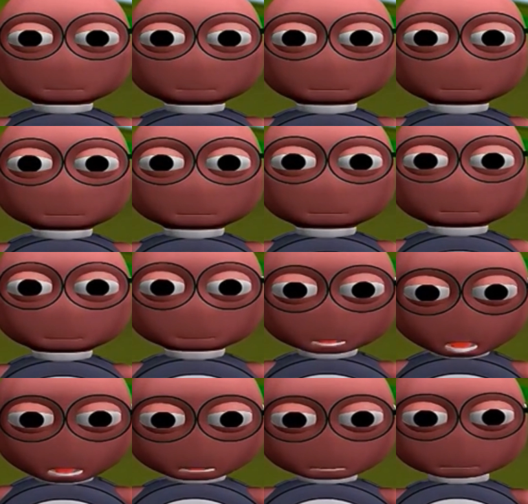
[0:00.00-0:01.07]

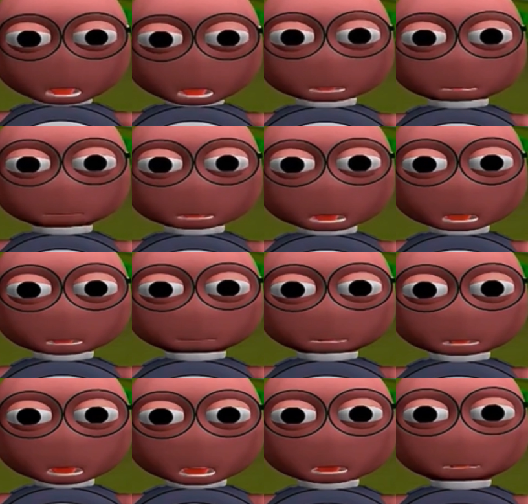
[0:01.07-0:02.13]
Who can tell me why
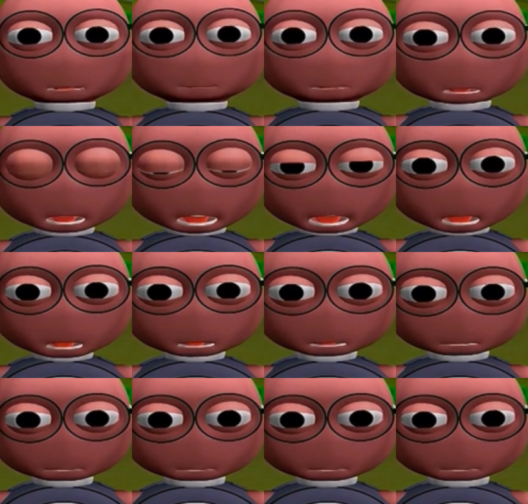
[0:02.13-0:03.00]
we need trees?